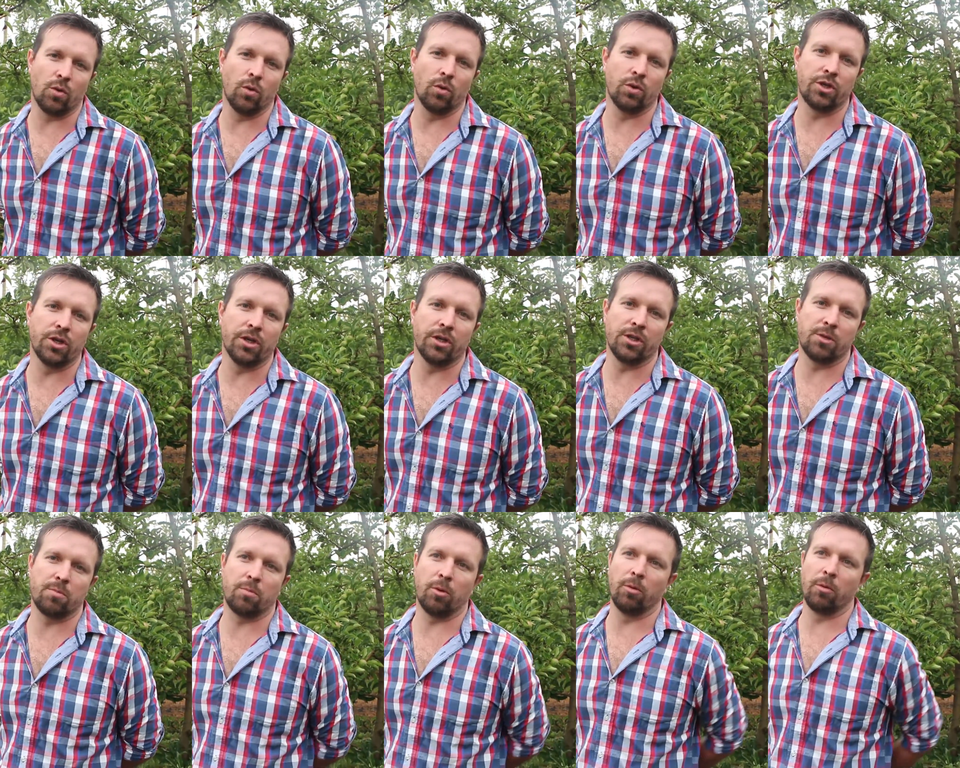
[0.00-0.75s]
orchard
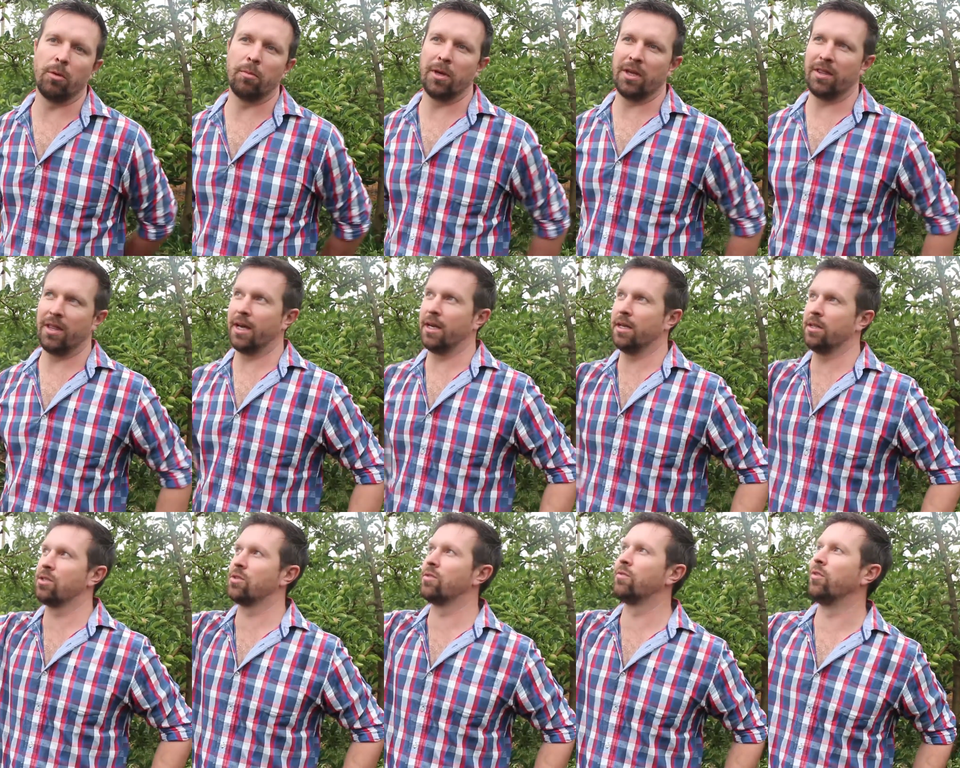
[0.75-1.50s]
is probably that
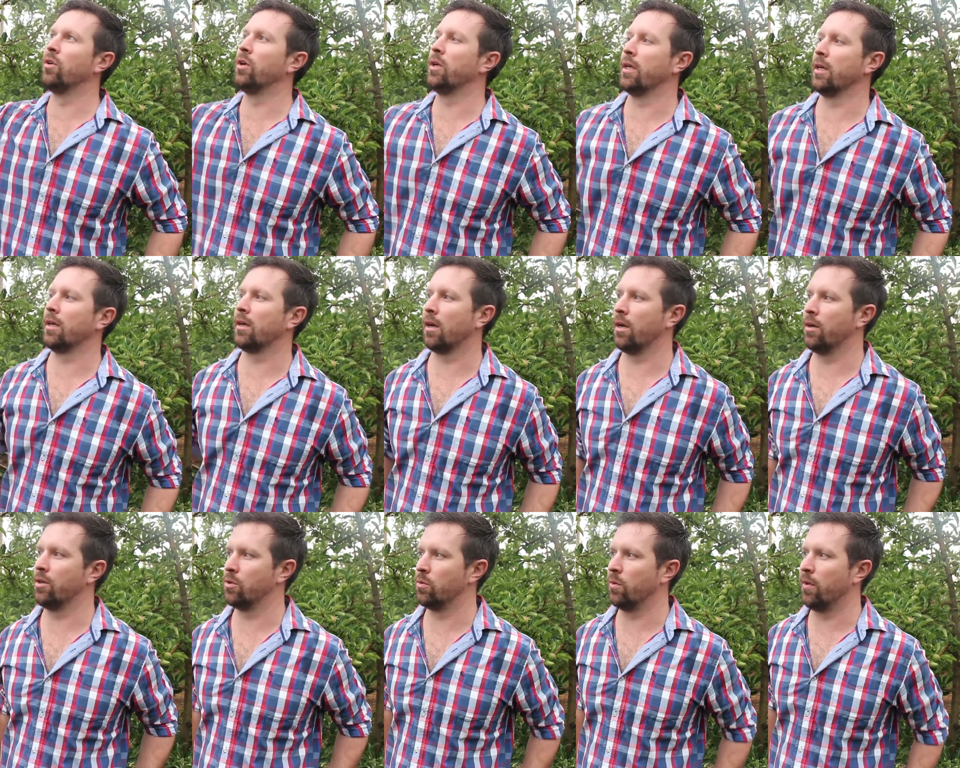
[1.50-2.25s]
it's fully
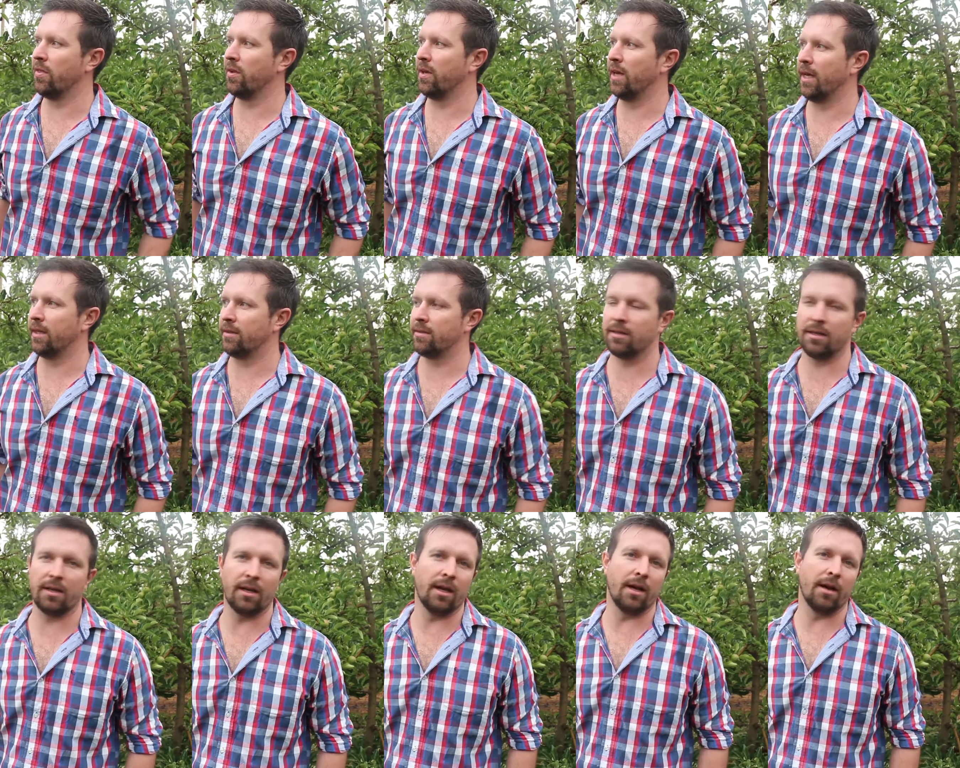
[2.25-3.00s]
enclosed with net
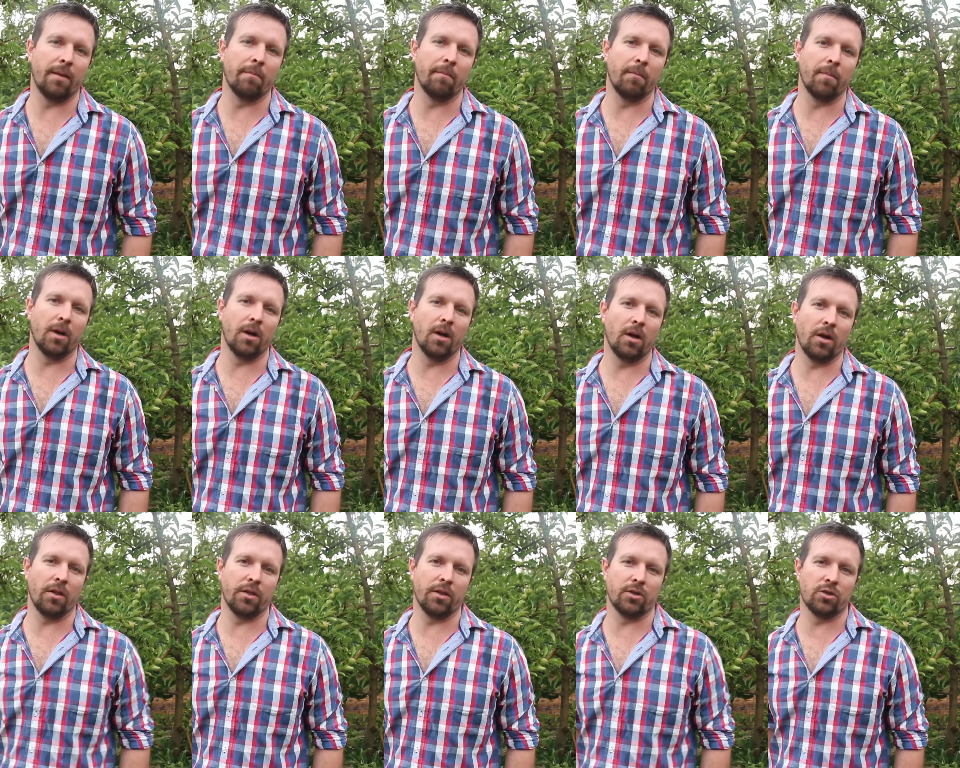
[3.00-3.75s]
on the